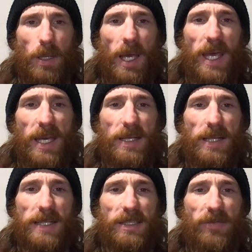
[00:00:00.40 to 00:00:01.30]
Hey,
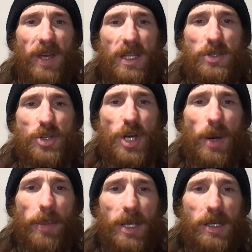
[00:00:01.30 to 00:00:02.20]
Clasiq fans,
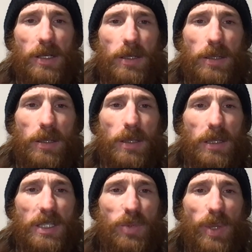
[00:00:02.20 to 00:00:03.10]
Jeremy here.
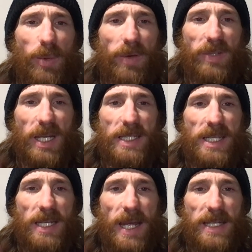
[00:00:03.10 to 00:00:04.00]
This week we have a
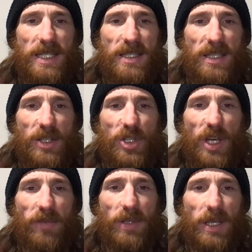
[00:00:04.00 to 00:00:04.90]
1986
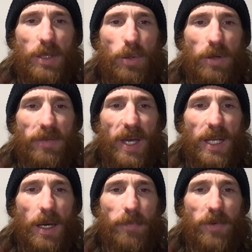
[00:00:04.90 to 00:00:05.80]
Chevrolet
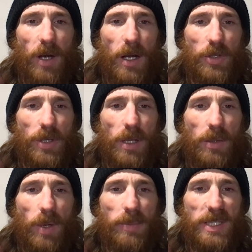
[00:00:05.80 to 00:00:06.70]
Corvette up for auction on the
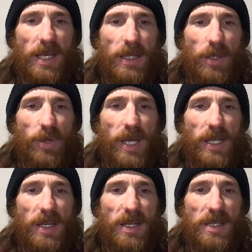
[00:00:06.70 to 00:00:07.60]
website
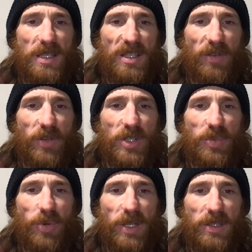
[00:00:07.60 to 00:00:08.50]
located in Silver
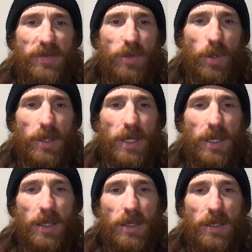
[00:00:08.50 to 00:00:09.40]
Springs,
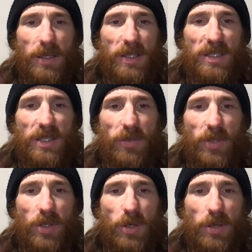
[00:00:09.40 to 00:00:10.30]
Florida. This
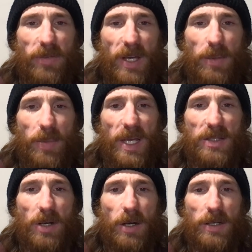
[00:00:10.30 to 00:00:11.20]
silver Corvette
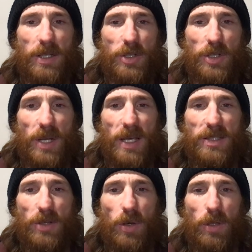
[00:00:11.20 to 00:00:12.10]
pace car edition
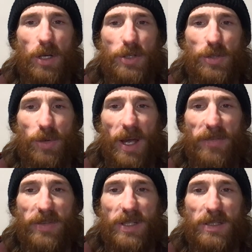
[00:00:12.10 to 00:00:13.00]
has no large
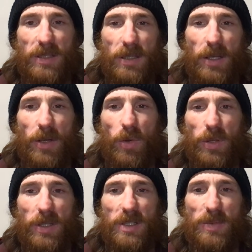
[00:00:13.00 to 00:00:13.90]
graphics and
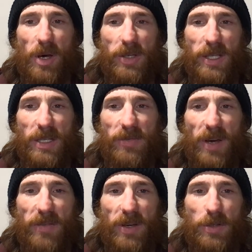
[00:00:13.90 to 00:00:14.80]
only the small Indy
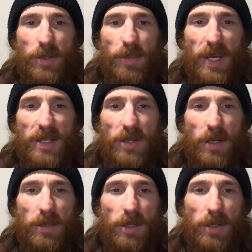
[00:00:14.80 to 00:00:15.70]
500 pace
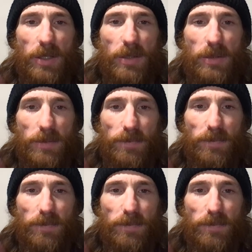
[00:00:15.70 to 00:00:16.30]
car logo.